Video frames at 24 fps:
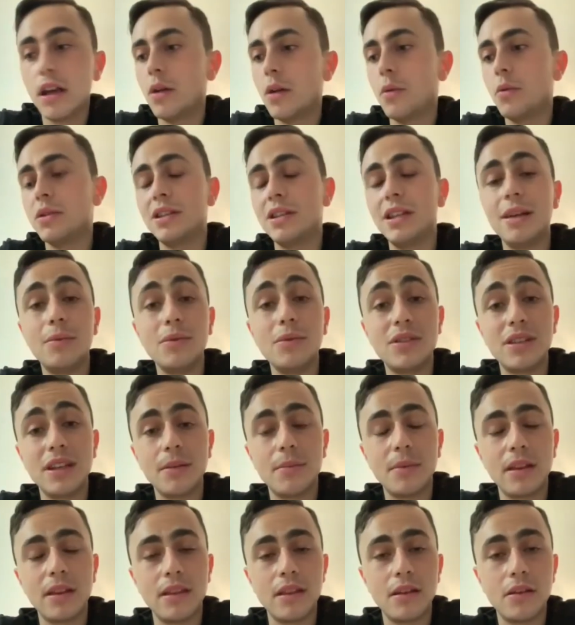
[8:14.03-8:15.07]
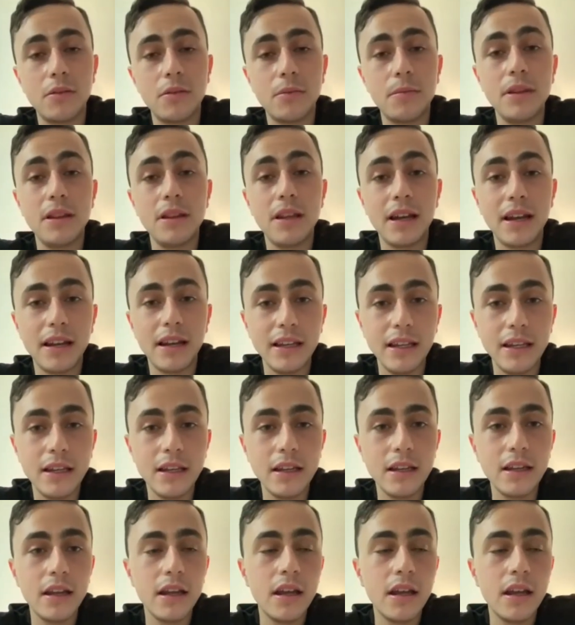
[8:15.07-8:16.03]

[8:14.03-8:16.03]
I wasn't able to get my therapy that I needed.